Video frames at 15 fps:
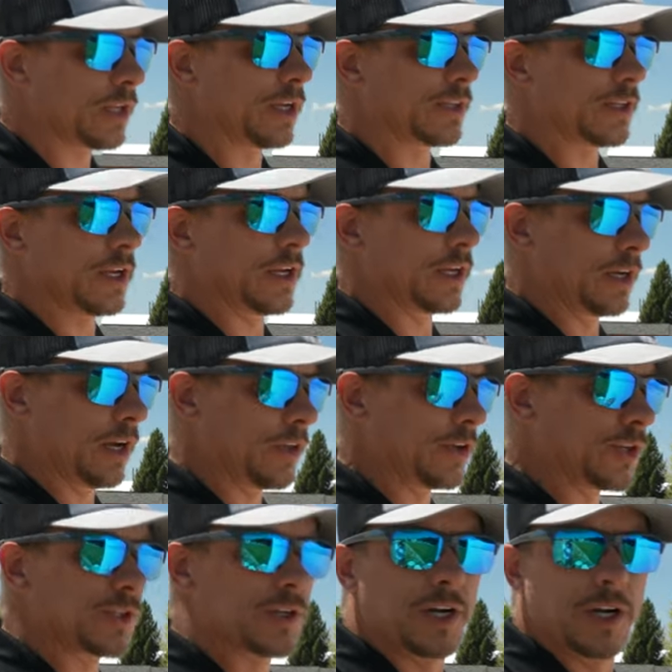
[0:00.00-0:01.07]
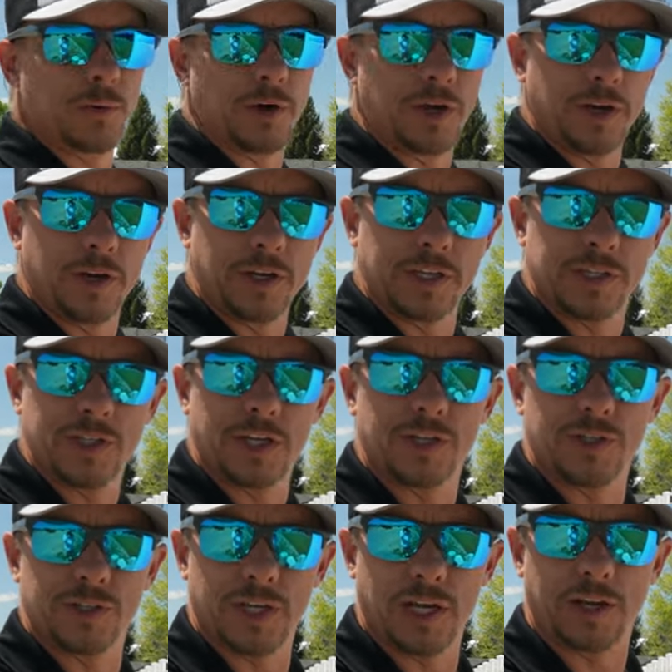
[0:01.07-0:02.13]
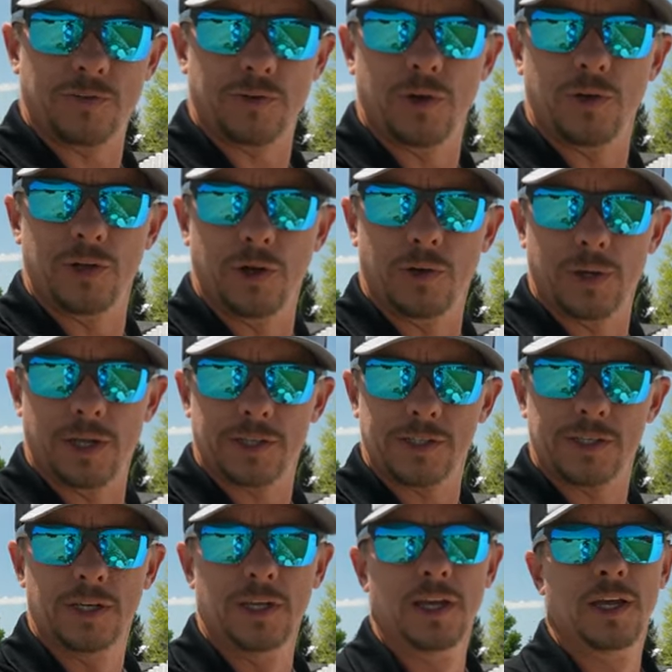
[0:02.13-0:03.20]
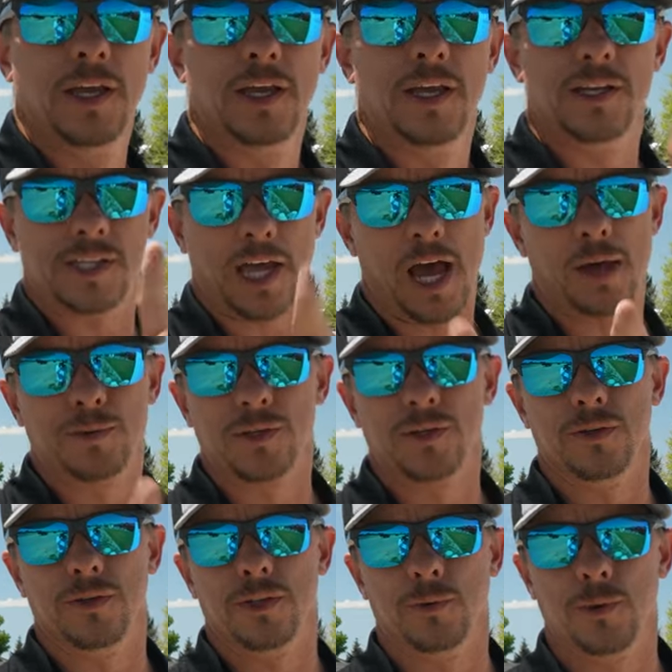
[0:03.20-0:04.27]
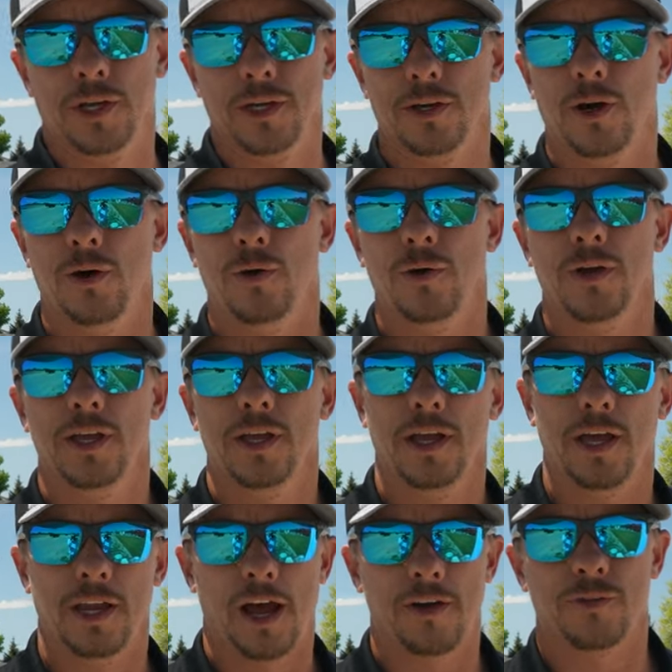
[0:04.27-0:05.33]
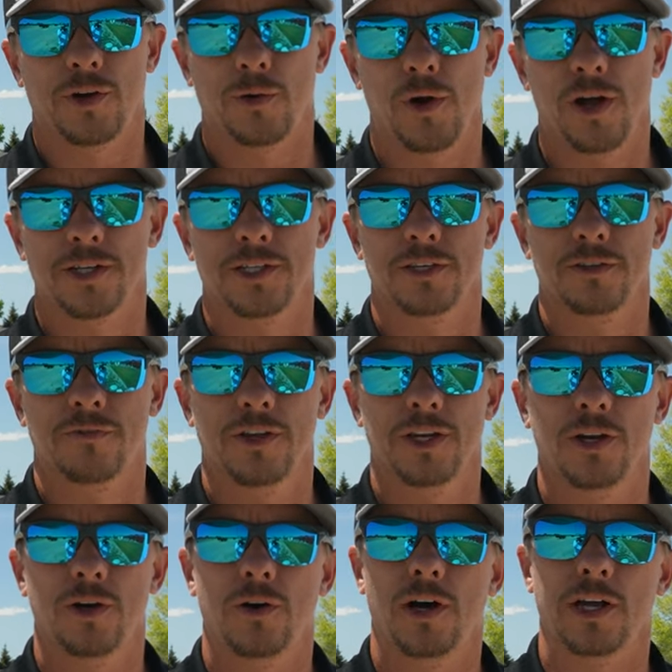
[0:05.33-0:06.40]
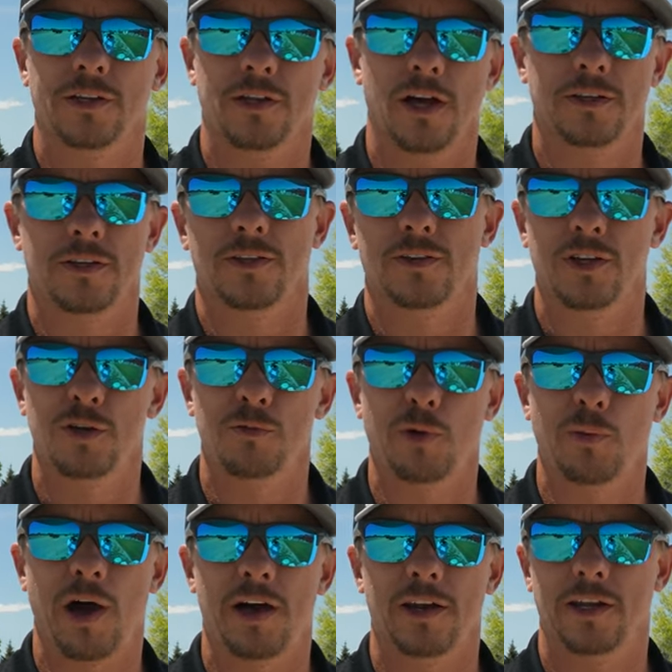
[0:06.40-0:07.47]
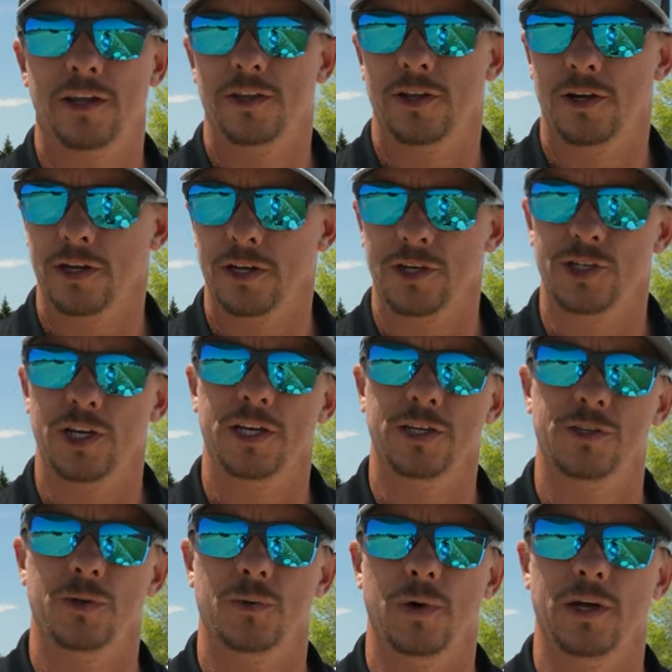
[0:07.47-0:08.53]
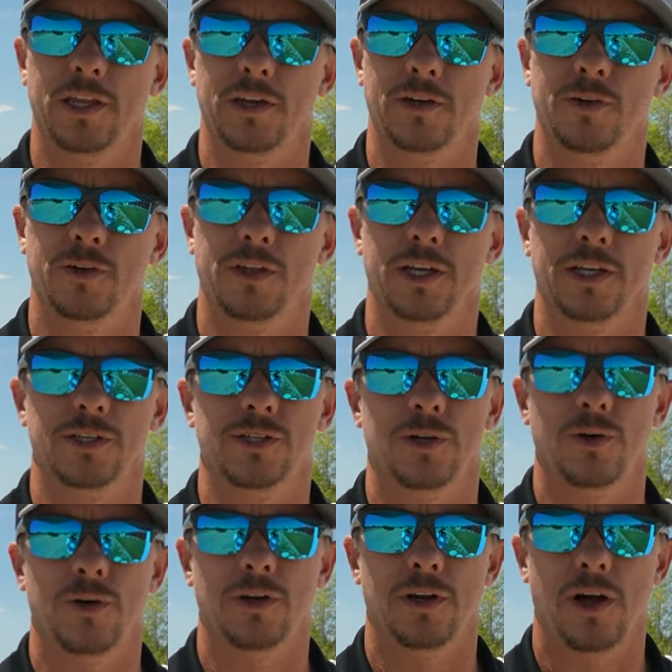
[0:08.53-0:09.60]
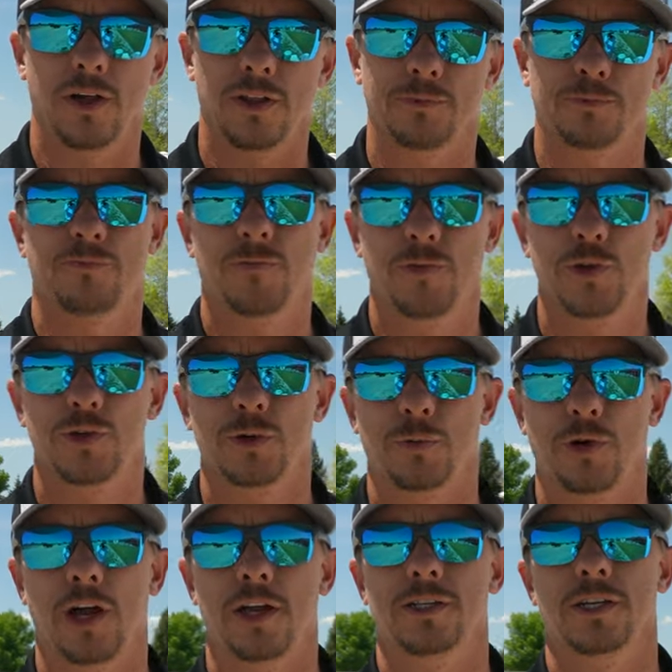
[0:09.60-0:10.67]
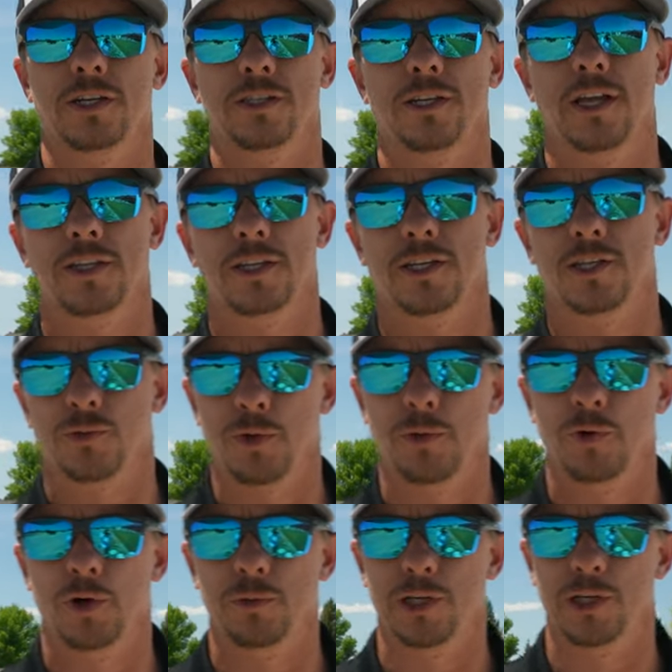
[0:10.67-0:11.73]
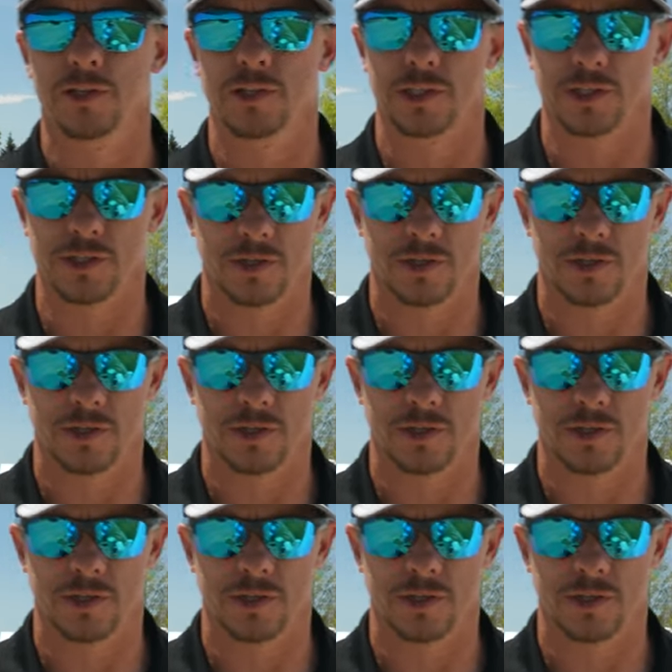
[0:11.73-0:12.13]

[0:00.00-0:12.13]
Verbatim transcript: and then setting another string where you're gonna set your second row of donuts is absolutely the way to go. And after I watched this video, I talked to the team about it and they're gonna change the way they do things. So on all the future projects like this, we will be using a